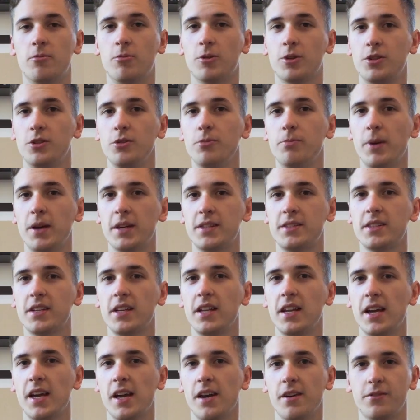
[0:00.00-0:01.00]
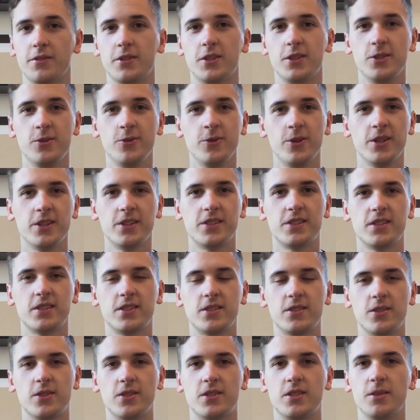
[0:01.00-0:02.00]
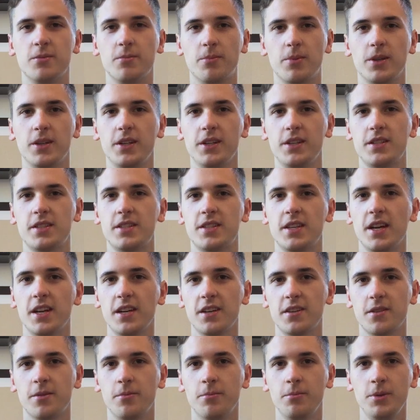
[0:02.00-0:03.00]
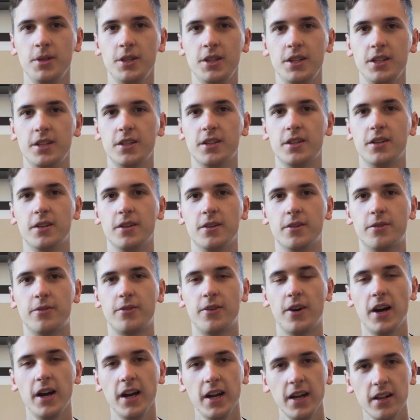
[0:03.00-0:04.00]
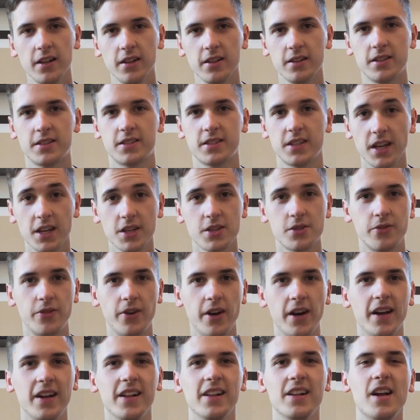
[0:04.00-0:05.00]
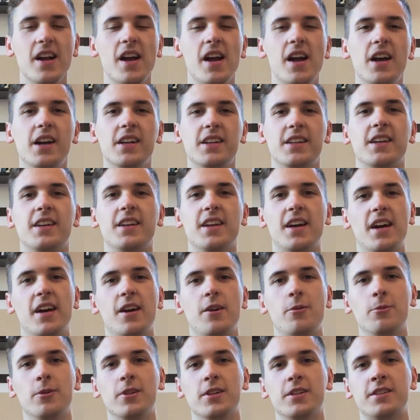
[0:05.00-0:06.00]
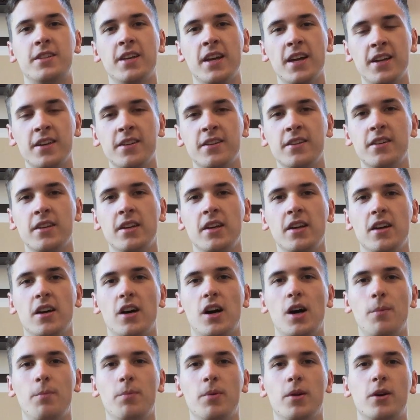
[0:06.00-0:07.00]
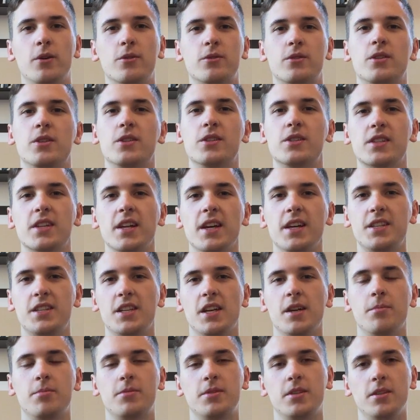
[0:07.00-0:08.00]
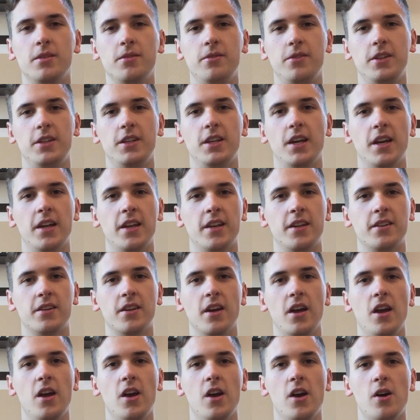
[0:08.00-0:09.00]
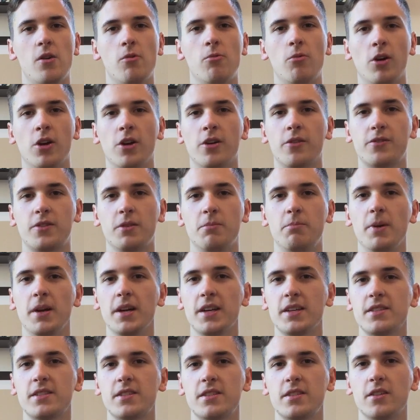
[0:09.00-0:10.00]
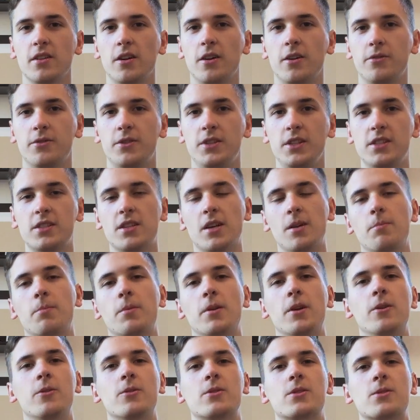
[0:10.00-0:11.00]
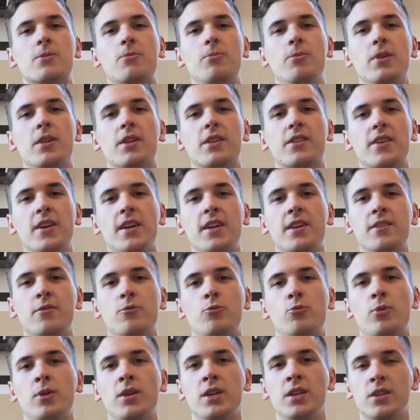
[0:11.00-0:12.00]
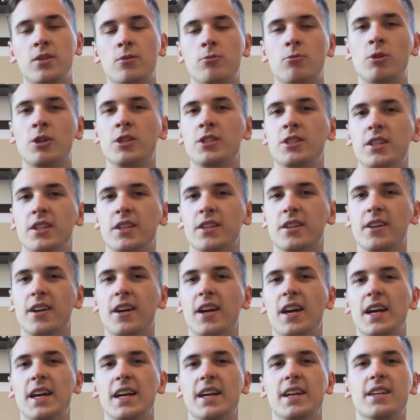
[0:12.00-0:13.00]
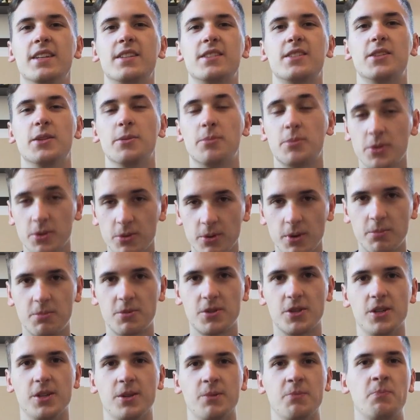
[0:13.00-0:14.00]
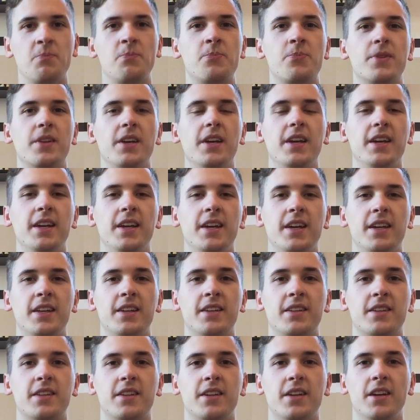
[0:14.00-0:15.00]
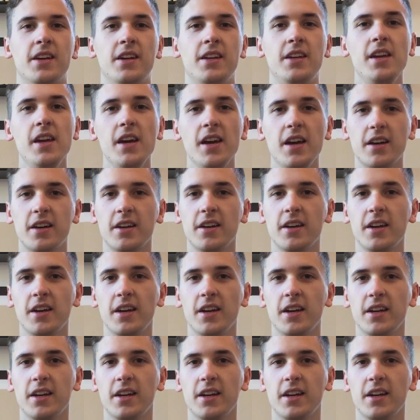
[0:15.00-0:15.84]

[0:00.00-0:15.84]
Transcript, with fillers: What you basically have to do is to simply send me a file, a sketch file, that I will then upload to Sketchapp TV. And one of the best of these uploads will then win the one year subscription. And yeah,